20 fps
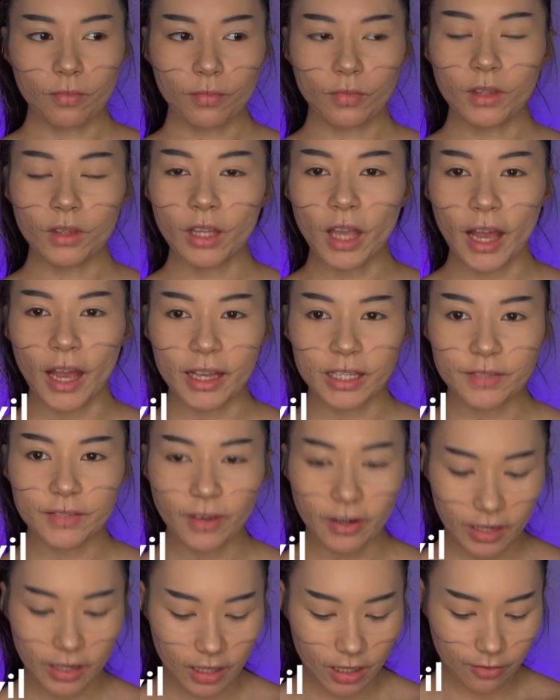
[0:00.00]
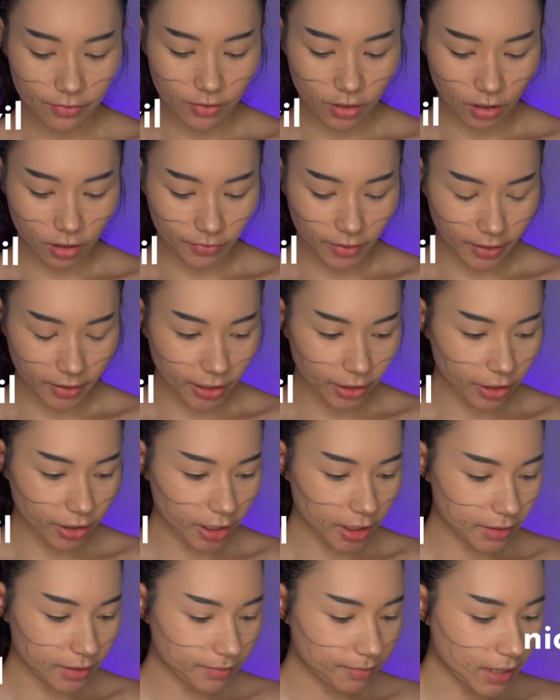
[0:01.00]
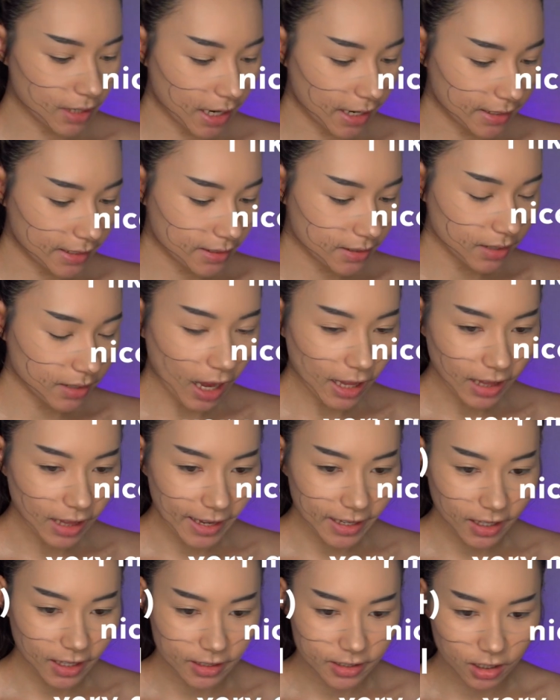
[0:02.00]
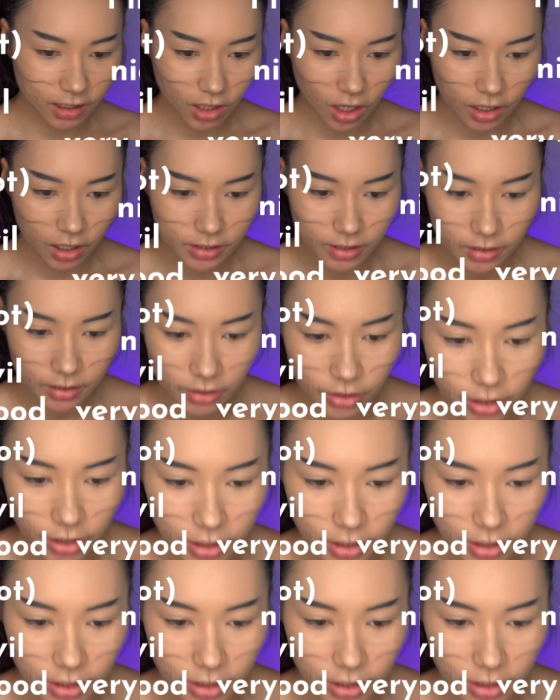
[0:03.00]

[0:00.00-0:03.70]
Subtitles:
Yes, very evil, very good, nice. I like it a lot, good.